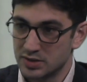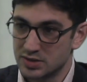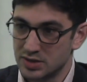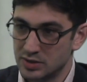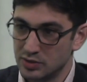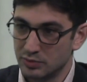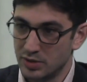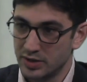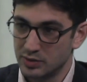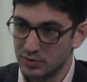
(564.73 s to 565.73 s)
I understand yeah. you're
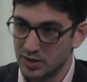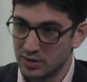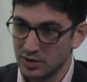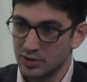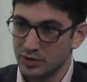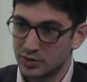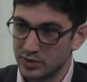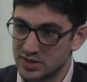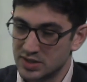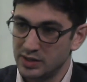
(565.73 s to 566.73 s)
working yeah. with
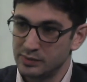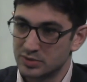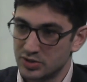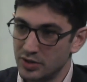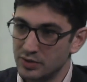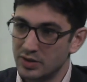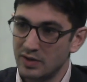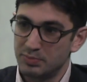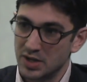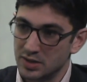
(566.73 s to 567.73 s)
Coinsilium, so
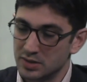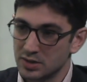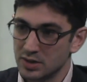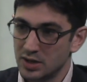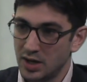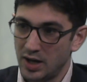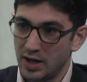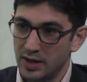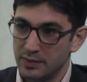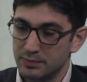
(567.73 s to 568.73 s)
they've been
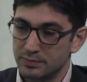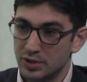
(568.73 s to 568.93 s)
uh,